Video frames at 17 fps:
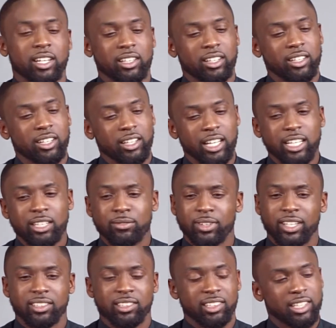in another
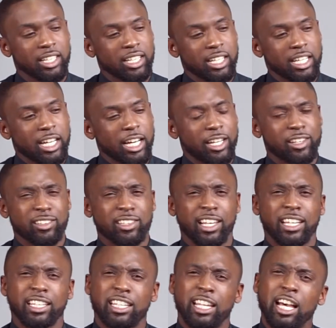event. And it's
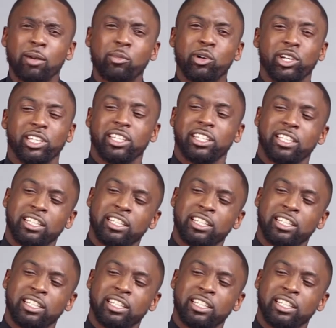like, nah boy,